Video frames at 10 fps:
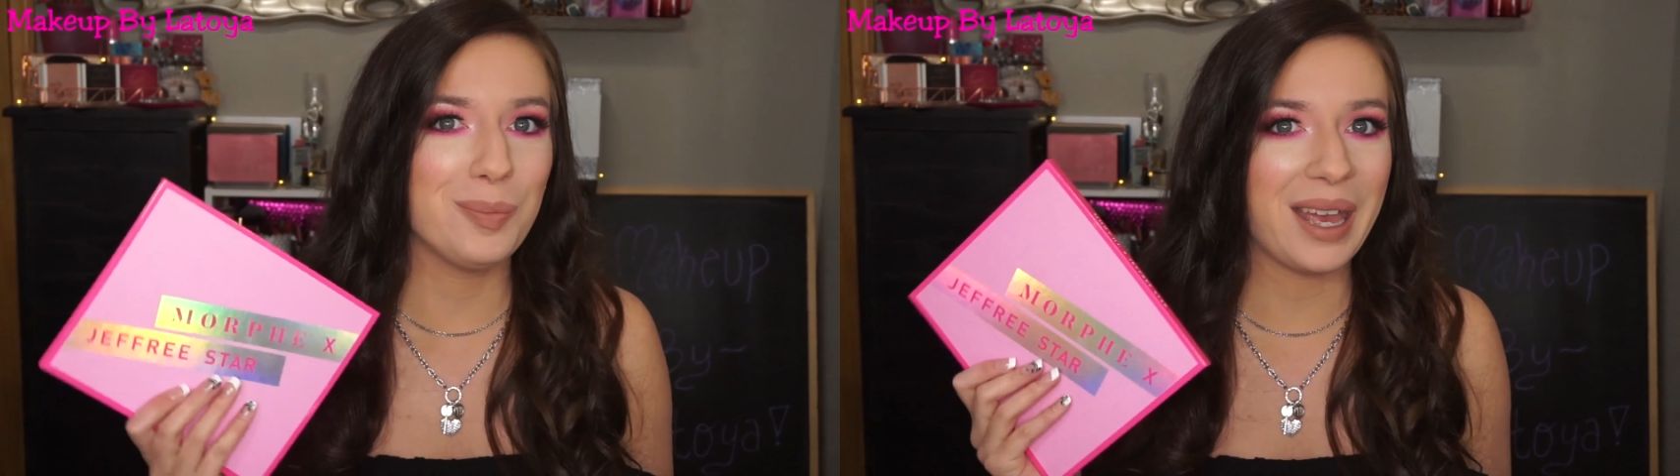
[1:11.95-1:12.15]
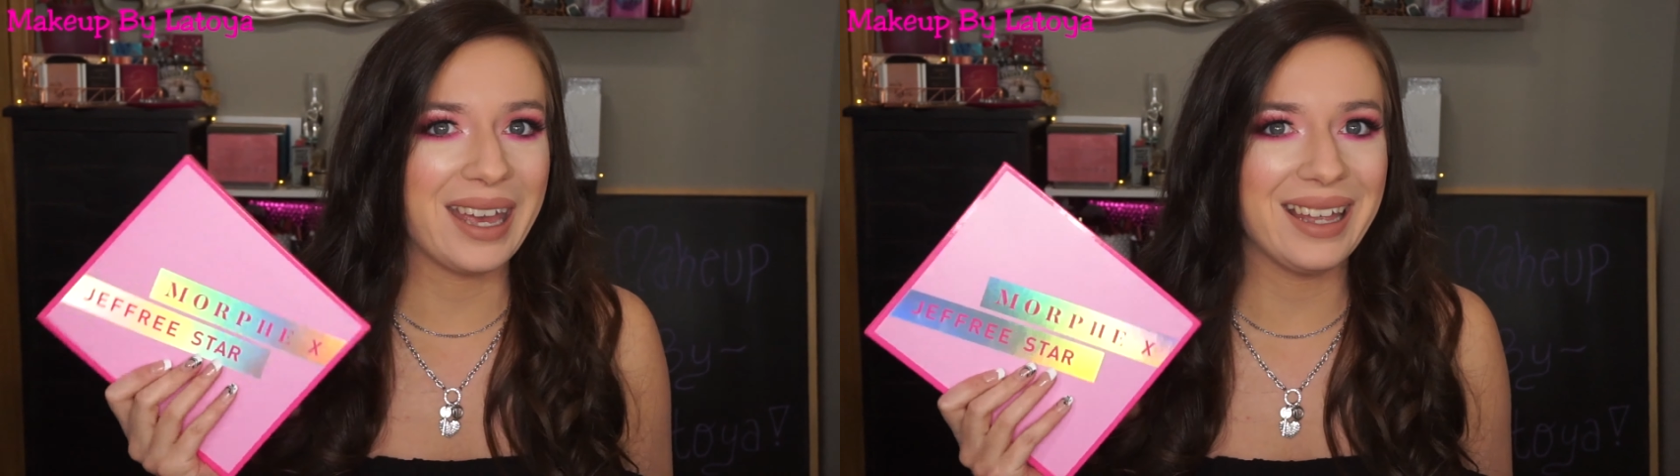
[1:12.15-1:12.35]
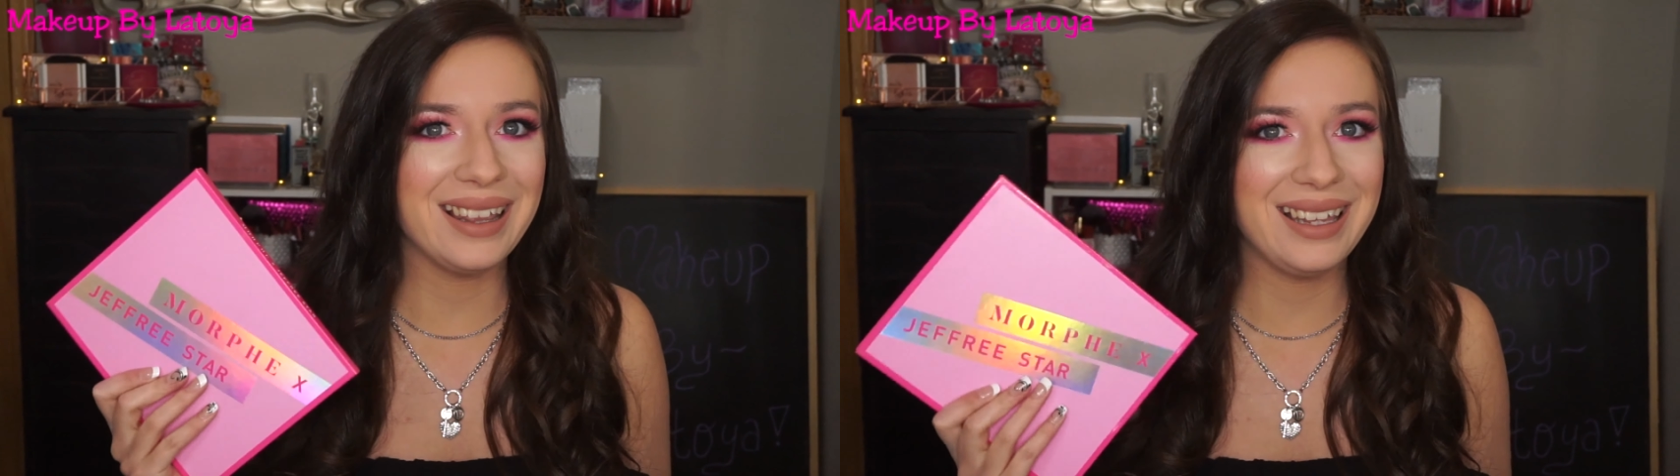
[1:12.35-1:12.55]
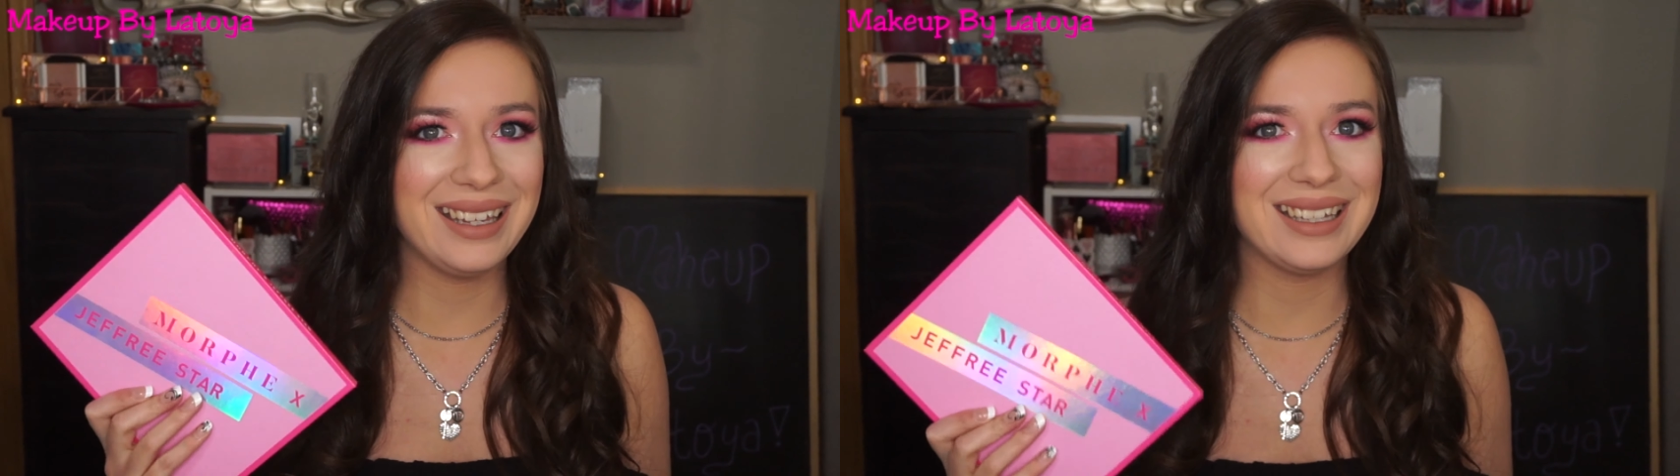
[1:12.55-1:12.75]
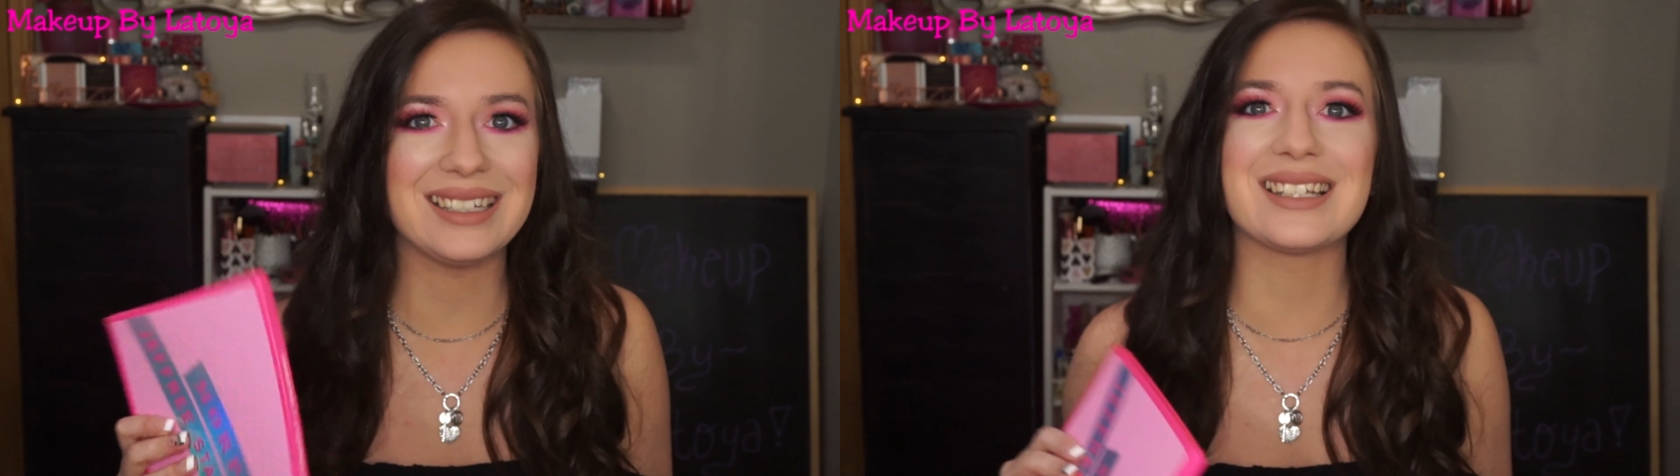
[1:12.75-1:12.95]

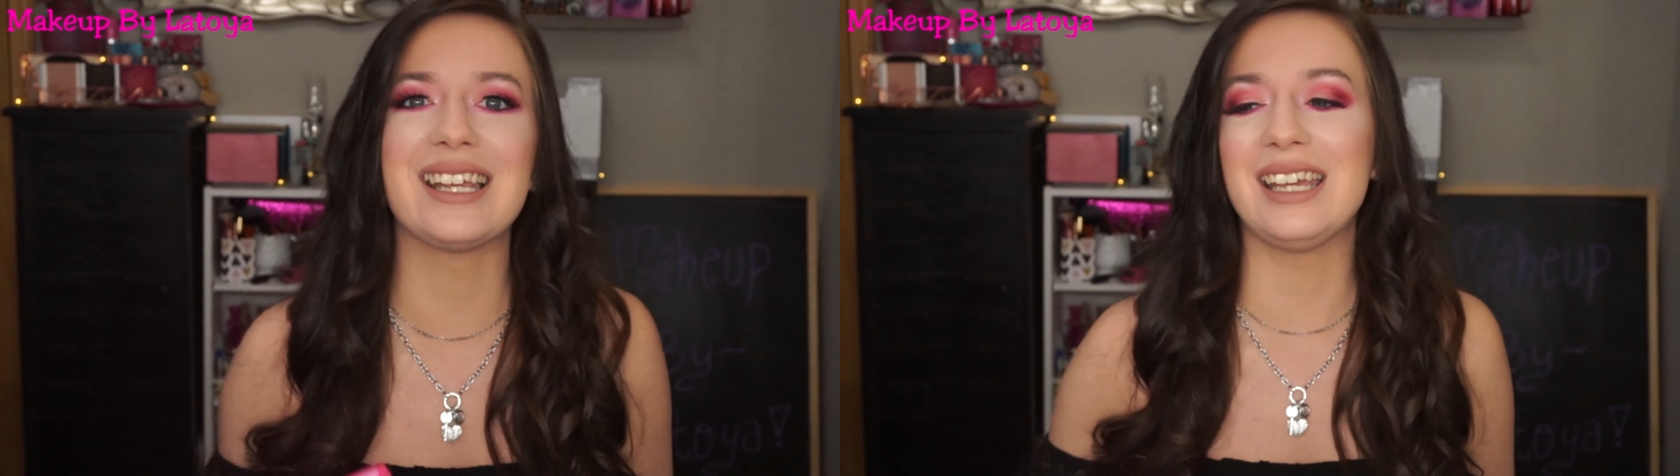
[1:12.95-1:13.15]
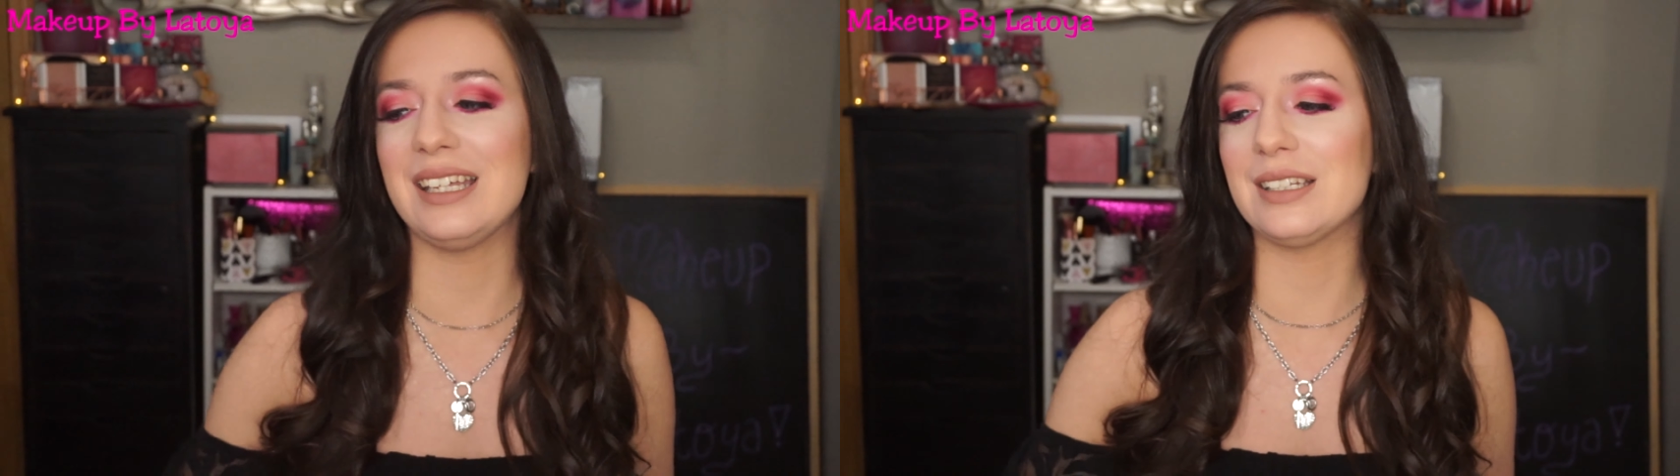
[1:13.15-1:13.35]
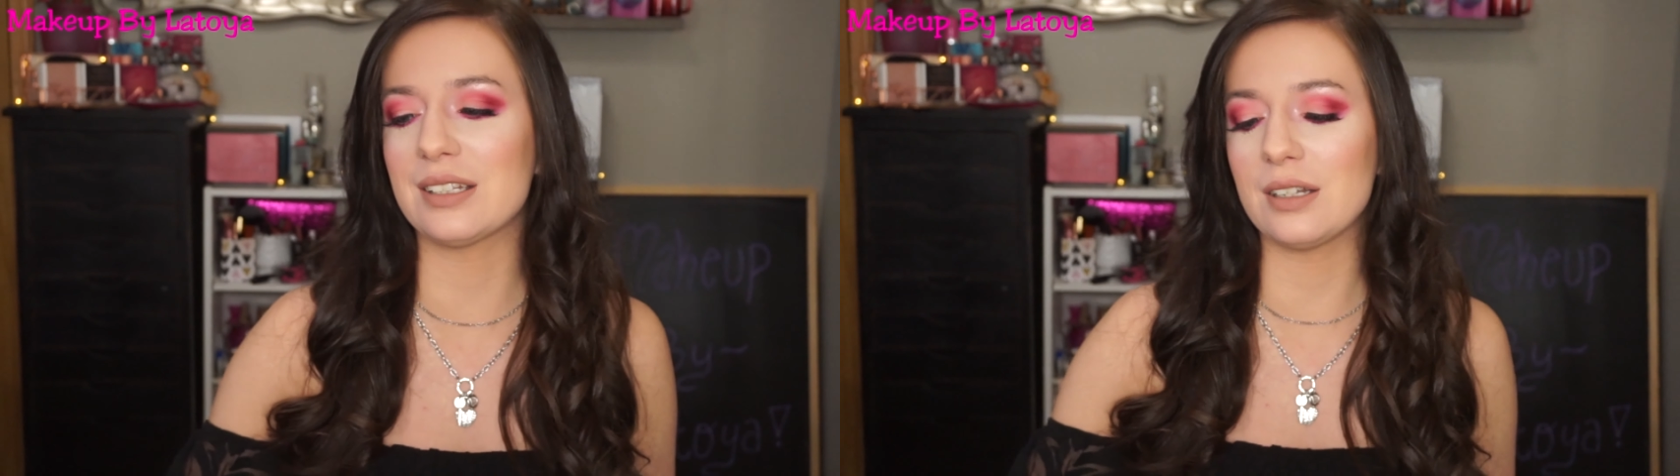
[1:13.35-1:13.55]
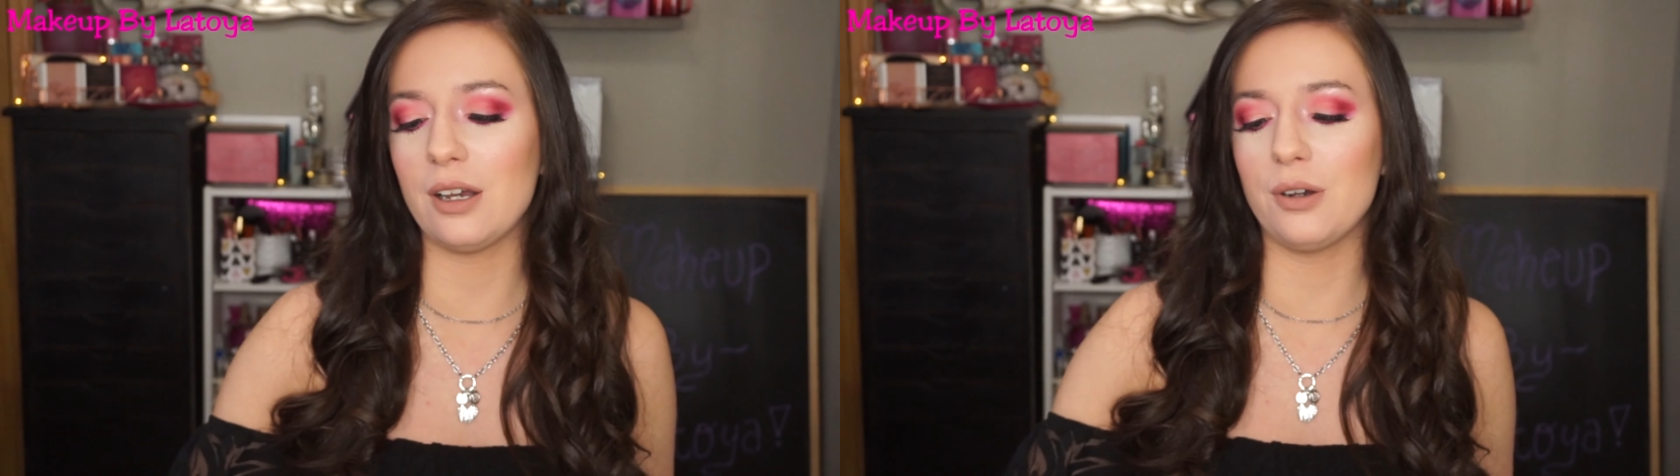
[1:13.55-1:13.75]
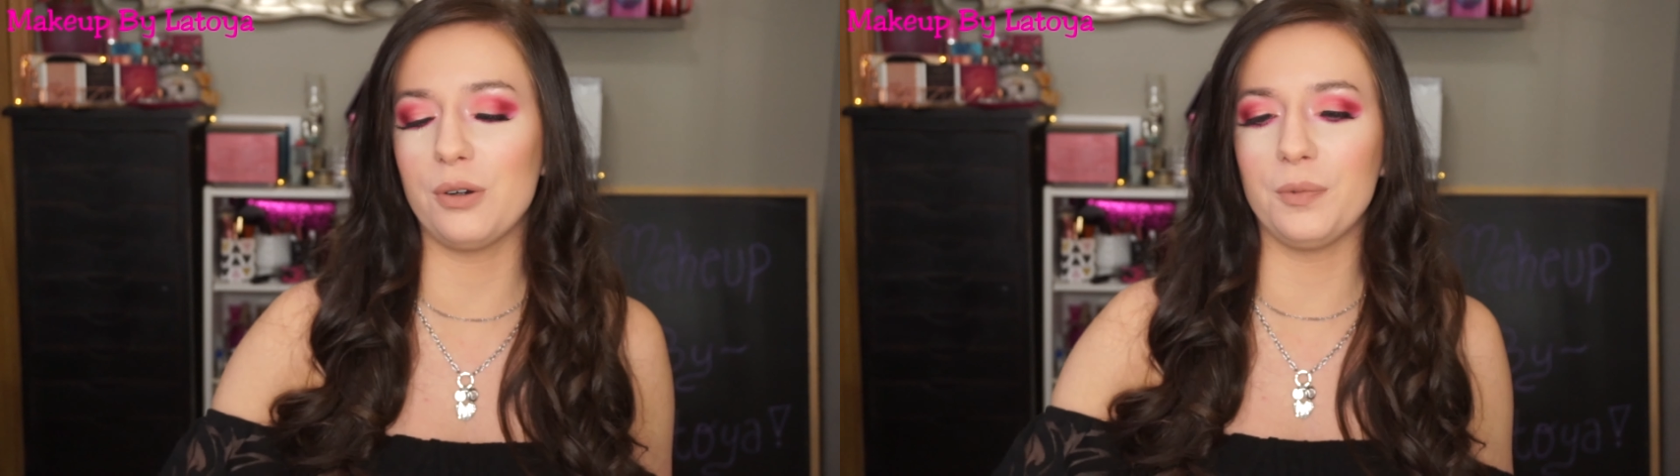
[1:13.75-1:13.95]
palette. And
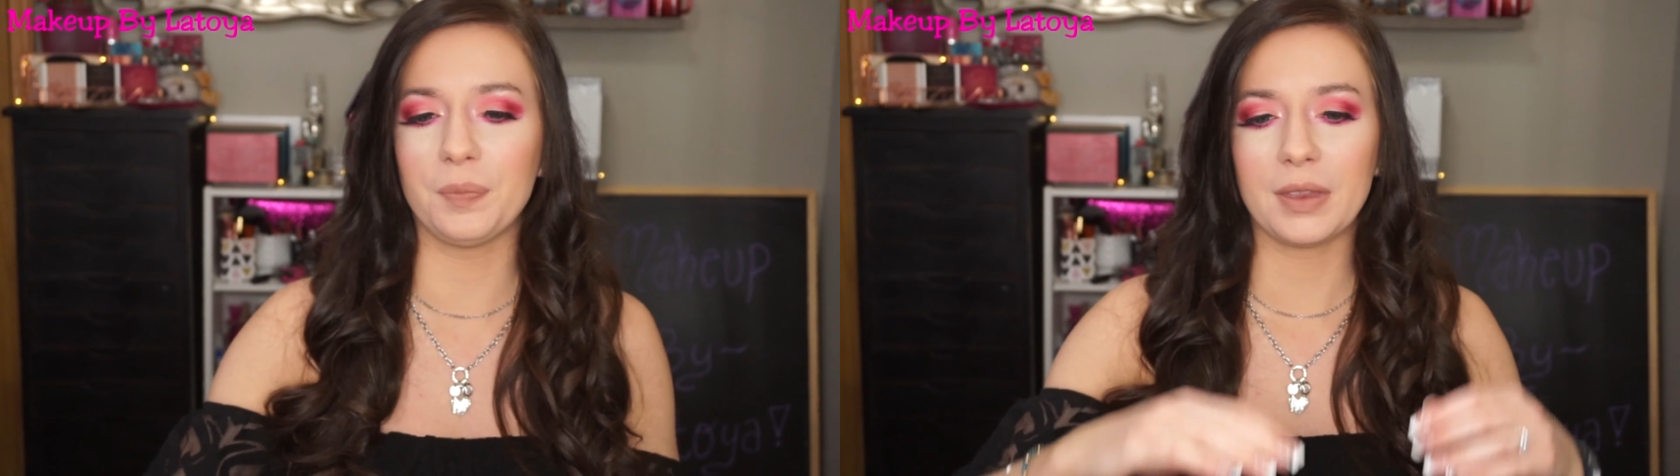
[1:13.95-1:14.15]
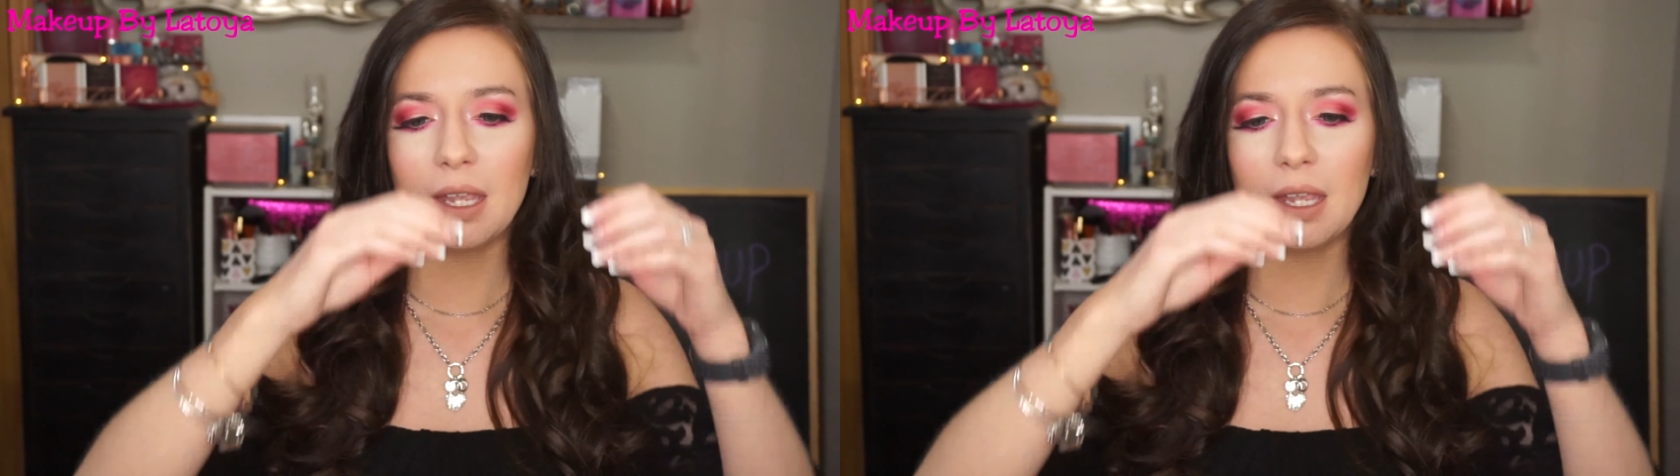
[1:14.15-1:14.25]
so